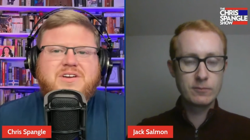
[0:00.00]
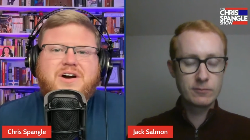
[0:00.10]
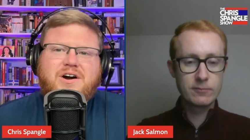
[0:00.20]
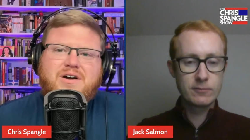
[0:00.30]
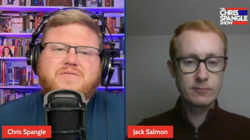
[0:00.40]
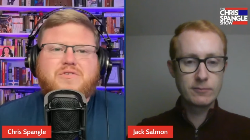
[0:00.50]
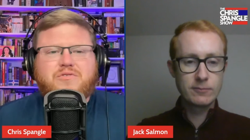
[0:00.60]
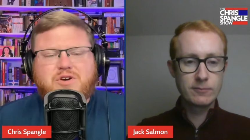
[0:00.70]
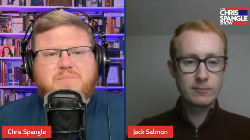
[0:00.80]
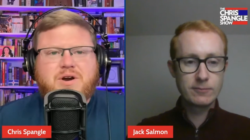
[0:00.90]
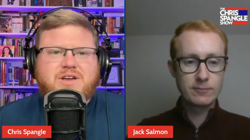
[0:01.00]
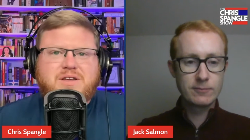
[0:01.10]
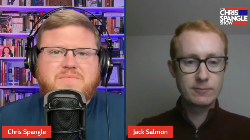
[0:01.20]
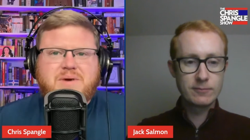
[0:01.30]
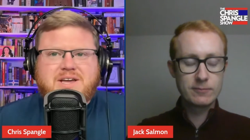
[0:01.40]
Speaker 1: are of a free
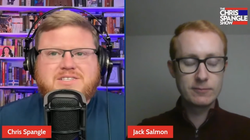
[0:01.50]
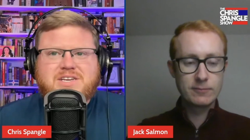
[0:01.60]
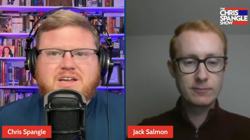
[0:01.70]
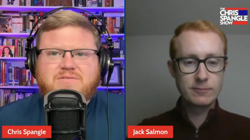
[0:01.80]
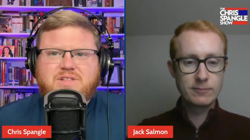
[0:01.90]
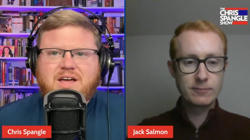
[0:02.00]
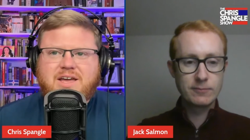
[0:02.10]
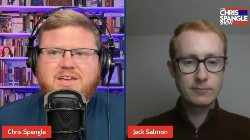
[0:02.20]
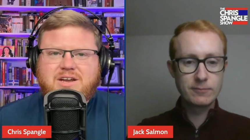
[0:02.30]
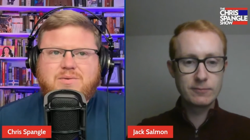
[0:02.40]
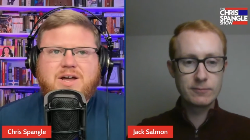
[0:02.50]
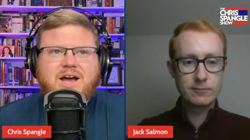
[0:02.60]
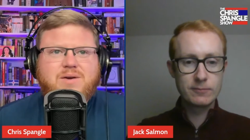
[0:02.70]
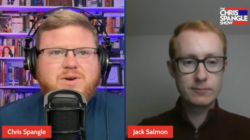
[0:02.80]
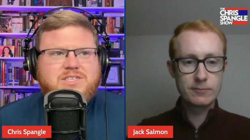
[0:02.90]
market mindset of like, you know what,
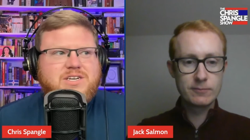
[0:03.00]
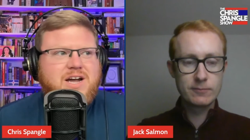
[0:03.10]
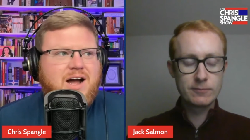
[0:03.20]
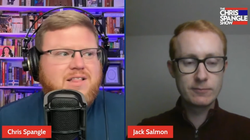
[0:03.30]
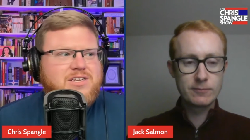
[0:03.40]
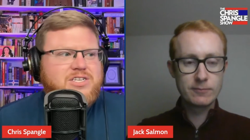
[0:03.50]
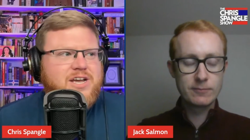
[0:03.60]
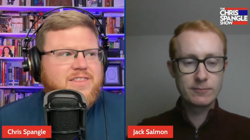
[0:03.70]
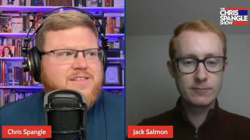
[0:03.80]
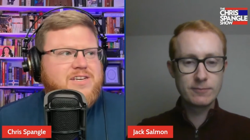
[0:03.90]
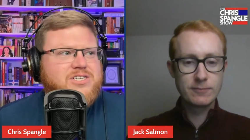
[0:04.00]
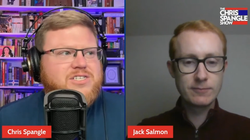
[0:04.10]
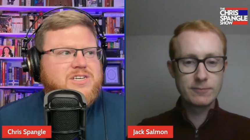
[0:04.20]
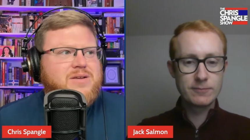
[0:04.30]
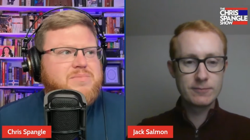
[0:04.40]
I went to college and then they
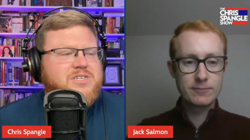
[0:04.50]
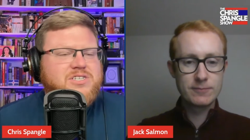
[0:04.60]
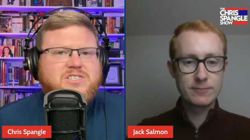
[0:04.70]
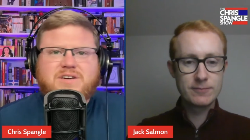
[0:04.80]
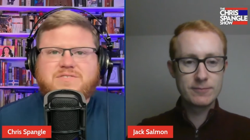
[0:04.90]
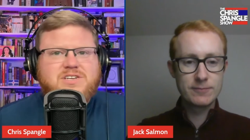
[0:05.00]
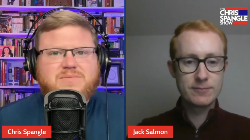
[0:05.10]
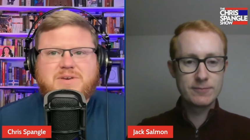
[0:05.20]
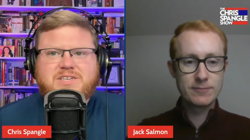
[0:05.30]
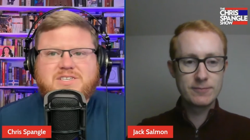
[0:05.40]
just said a bunch of stuff that didn't make